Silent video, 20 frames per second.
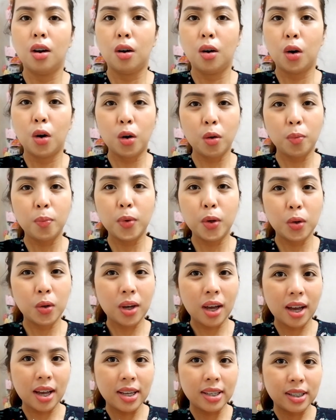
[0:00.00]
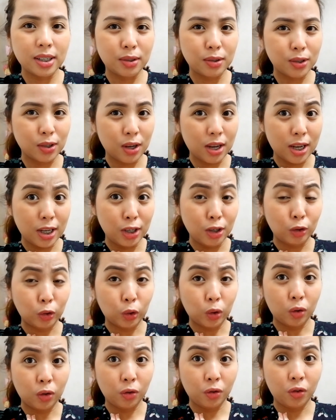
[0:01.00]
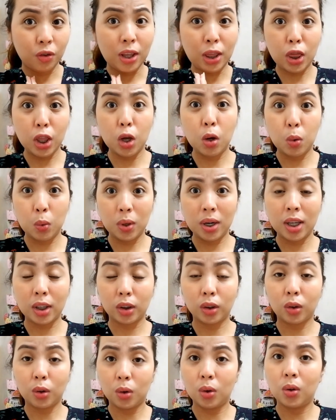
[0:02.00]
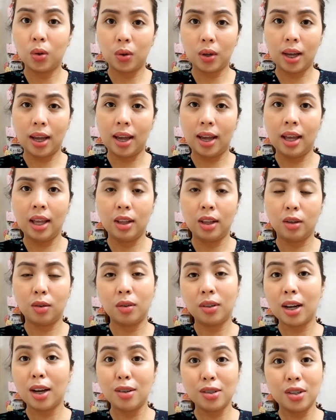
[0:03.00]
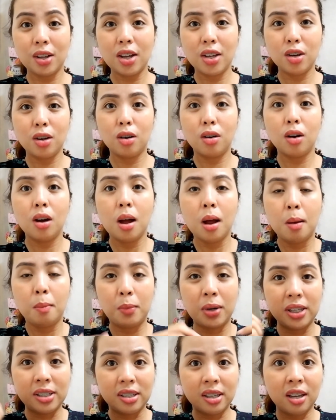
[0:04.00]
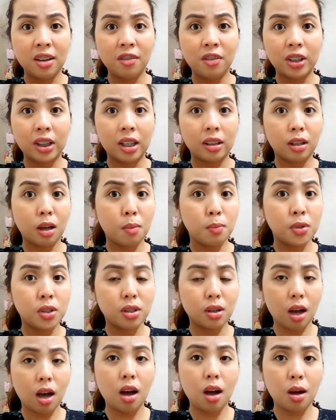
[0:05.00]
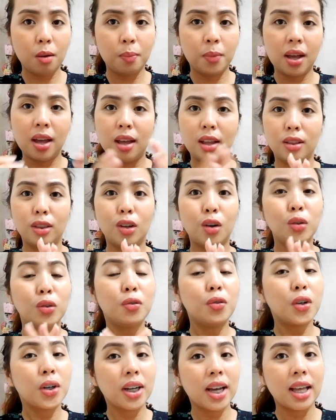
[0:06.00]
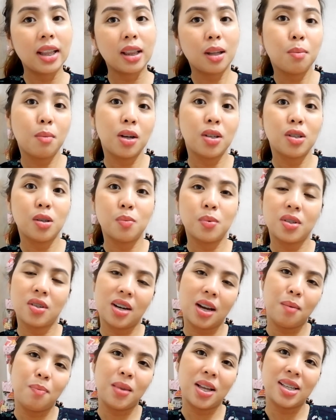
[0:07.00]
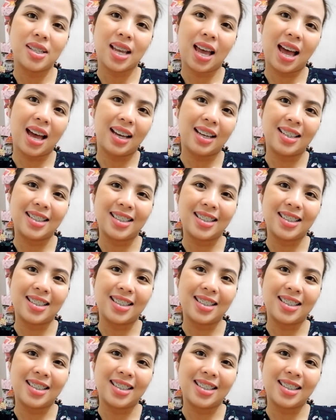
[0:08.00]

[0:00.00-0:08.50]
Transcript: Hope you guys nagustuhan niyo itong video na to. And kung gusto niyo, please give it a thumbs up. And don't forget to subscribe sa akin.